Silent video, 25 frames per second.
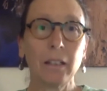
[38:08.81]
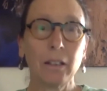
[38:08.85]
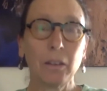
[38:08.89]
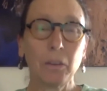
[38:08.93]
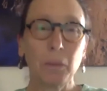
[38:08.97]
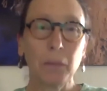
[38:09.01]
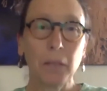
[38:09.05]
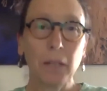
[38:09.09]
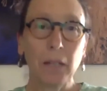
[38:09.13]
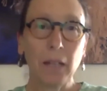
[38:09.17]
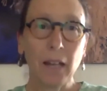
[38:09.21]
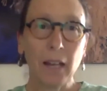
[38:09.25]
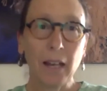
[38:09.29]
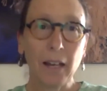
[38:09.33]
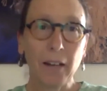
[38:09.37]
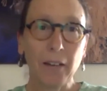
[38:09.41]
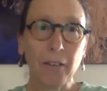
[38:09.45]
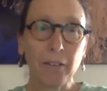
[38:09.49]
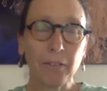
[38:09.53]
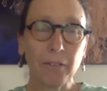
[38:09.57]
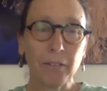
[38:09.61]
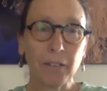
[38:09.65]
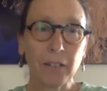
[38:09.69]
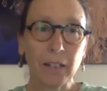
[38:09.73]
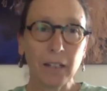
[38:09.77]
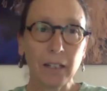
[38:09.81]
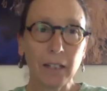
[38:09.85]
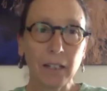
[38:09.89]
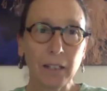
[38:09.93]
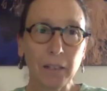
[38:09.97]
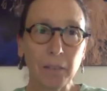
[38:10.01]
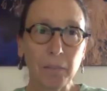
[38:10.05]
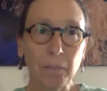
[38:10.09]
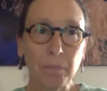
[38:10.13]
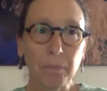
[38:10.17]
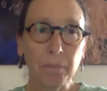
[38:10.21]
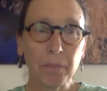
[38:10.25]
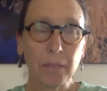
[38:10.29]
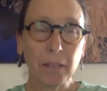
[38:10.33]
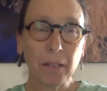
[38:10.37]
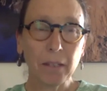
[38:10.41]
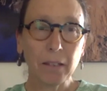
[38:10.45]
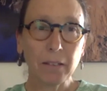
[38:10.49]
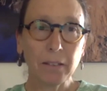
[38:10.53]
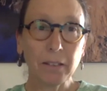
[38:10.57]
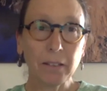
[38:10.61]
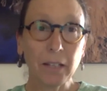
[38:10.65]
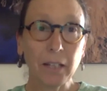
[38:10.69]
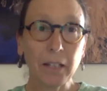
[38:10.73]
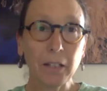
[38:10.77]
We have
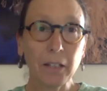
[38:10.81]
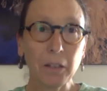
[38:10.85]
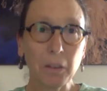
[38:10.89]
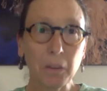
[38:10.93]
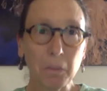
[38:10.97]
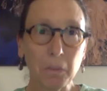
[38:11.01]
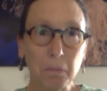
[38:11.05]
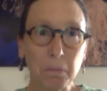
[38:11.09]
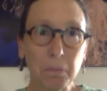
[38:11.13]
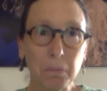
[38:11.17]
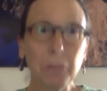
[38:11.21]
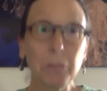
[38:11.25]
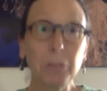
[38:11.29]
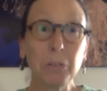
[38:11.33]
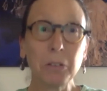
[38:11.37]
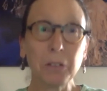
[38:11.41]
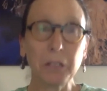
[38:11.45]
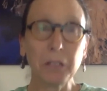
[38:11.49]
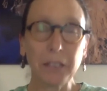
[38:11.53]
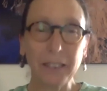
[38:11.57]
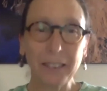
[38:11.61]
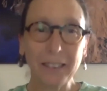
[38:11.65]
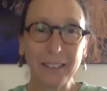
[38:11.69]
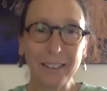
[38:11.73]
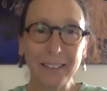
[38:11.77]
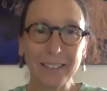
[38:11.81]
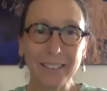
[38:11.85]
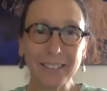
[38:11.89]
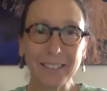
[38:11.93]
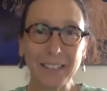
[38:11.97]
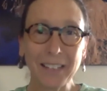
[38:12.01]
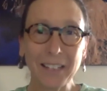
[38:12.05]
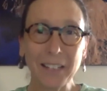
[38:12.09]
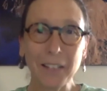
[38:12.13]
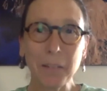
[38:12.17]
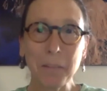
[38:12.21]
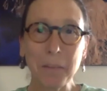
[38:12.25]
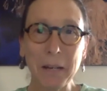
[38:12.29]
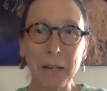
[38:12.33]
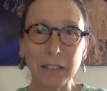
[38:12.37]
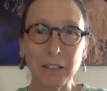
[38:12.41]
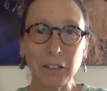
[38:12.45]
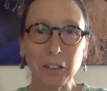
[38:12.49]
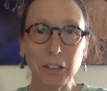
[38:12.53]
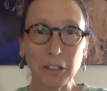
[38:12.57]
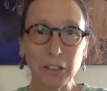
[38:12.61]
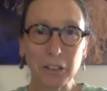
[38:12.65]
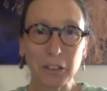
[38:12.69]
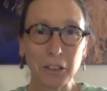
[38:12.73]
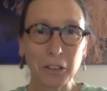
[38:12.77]
blue-green
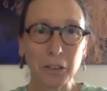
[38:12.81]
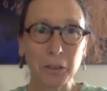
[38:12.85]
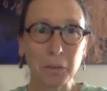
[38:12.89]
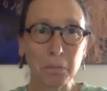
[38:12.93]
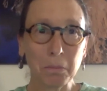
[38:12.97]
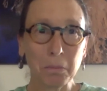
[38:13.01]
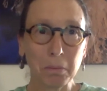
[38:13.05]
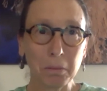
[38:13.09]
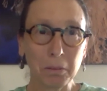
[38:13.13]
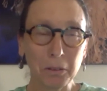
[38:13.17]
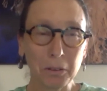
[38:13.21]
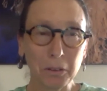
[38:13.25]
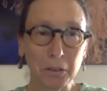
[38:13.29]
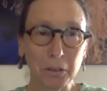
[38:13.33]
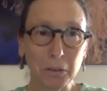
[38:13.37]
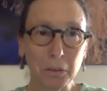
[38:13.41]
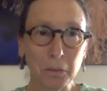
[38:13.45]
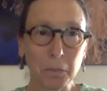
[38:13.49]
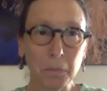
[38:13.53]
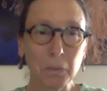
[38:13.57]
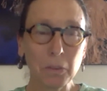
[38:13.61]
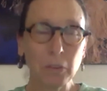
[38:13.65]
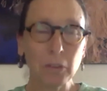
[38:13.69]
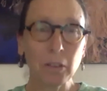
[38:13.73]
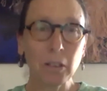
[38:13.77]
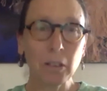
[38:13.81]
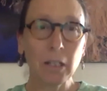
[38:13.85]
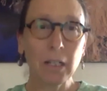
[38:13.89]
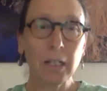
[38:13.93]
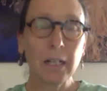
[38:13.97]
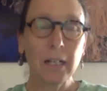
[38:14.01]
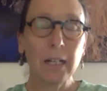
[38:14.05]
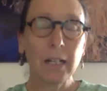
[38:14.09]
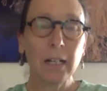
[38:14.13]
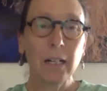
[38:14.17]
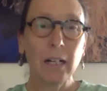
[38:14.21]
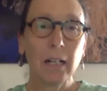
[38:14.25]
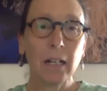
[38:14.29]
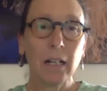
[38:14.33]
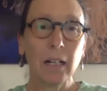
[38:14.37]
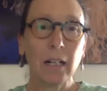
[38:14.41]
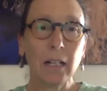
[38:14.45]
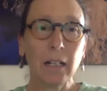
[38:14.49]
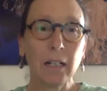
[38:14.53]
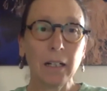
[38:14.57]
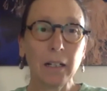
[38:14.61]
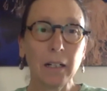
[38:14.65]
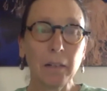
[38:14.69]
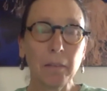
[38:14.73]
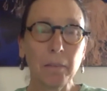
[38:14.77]
cyanobacterial blooms.
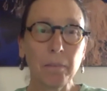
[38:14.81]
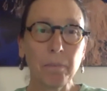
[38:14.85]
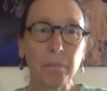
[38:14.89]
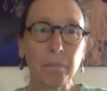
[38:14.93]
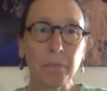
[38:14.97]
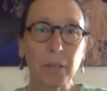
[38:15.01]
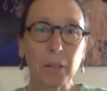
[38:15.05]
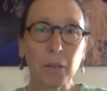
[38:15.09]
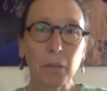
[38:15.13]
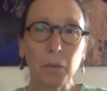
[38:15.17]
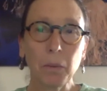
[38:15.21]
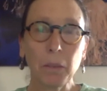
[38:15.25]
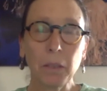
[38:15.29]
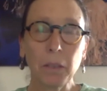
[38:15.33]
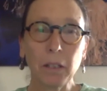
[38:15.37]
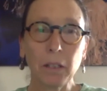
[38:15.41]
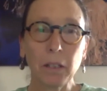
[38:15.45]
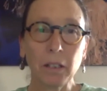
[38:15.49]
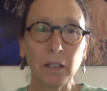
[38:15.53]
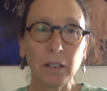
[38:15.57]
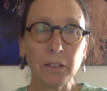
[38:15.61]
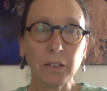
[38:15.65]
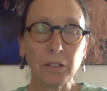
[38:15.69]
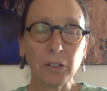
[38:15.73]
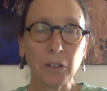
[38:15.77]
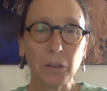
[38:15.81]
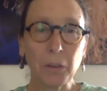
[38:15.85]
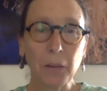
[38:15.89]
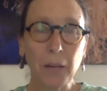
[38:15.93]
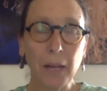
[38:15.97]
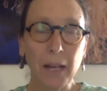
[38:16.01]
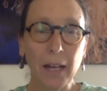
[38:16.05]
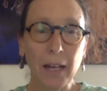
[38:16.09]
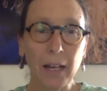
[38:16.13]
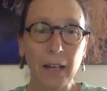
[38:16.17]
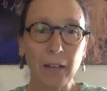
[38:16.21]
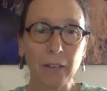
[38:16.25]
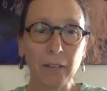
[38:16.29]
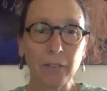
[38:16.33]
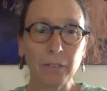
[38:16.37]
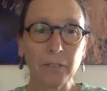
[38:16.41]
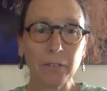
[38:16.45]
We also have,